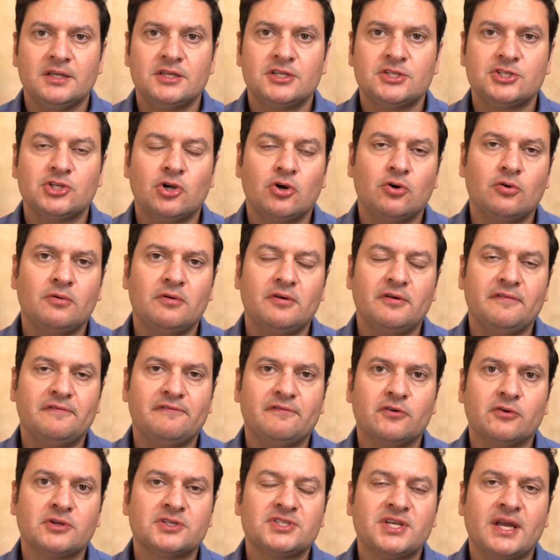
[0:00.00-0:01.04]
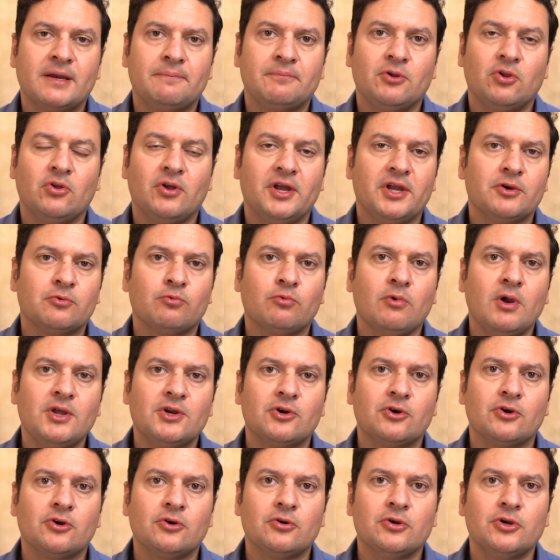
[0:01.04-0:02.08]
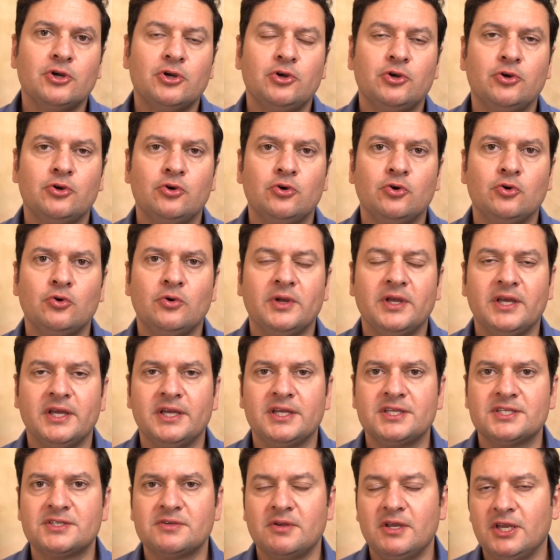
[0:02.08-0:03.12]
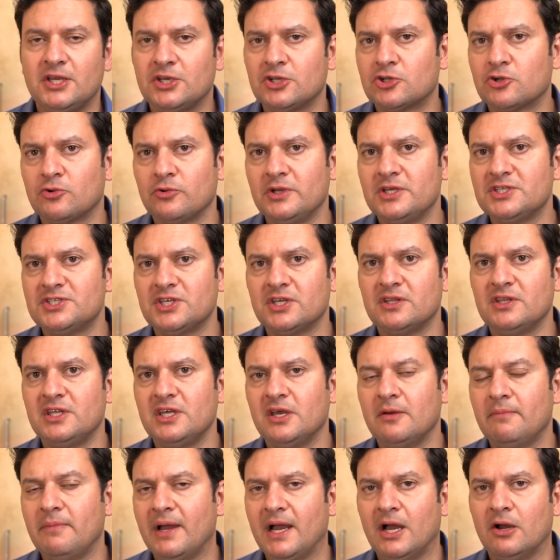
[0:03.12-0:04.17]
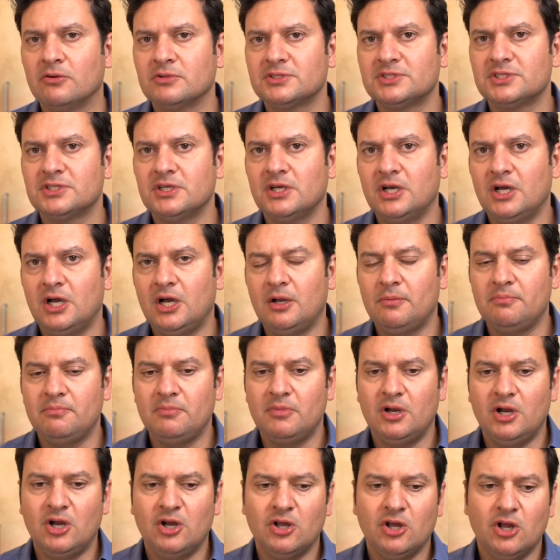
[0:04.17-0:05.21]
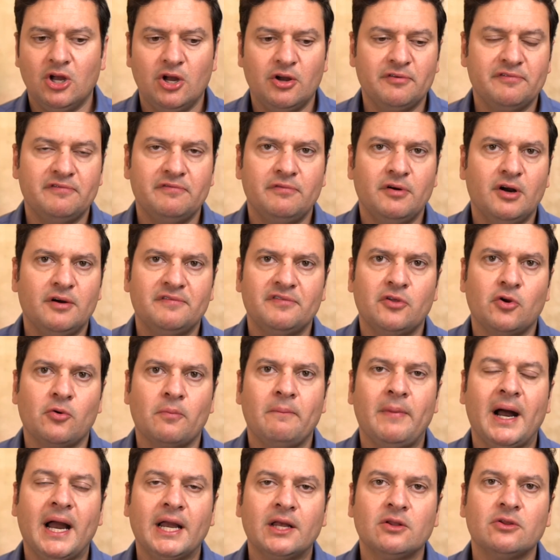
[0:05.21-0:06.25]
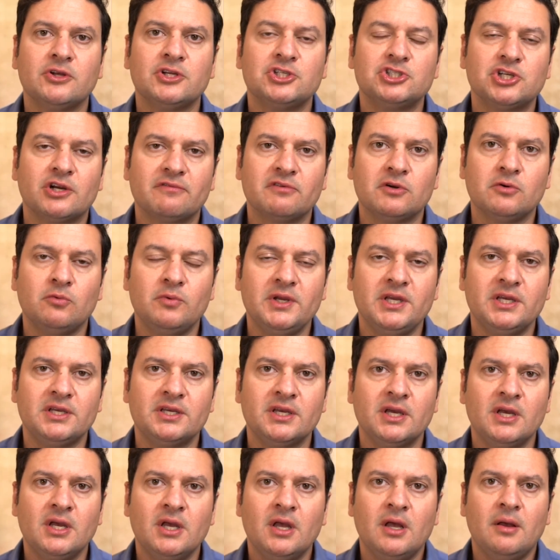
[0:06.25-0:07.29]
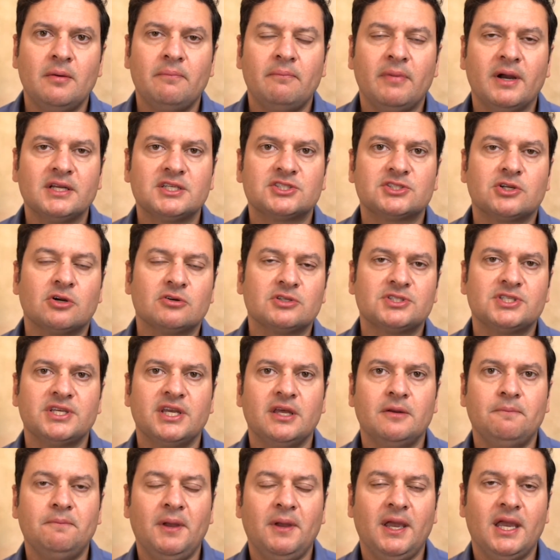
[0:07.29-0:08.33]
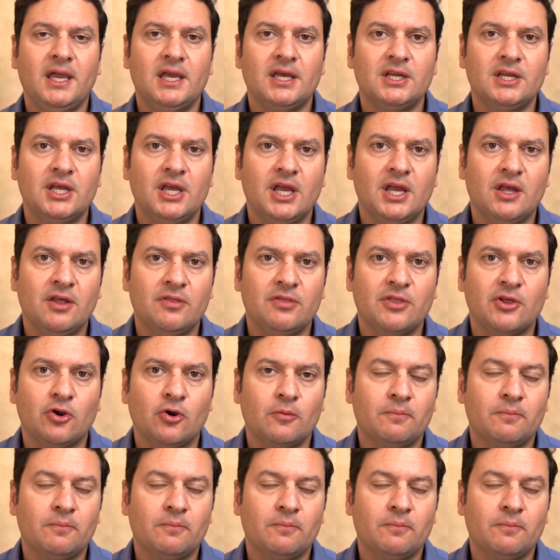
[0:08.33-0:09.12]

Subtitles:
So for example, a runner who is increasing the amount of their mileage every week might start to get pain in their